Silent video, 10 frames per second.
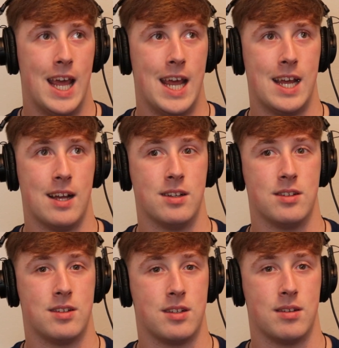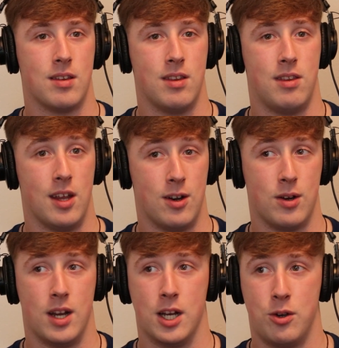and
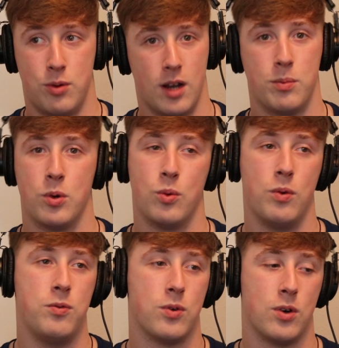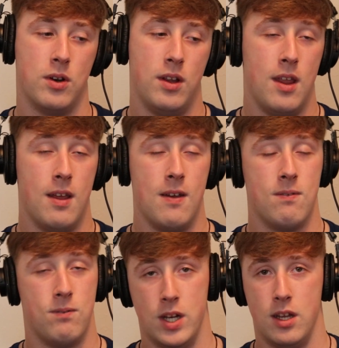they're incredible for
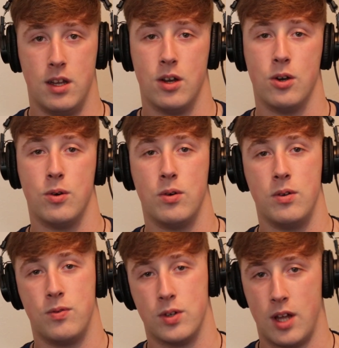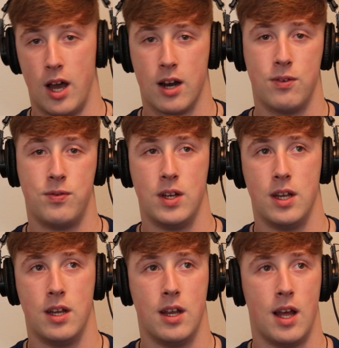video, photography.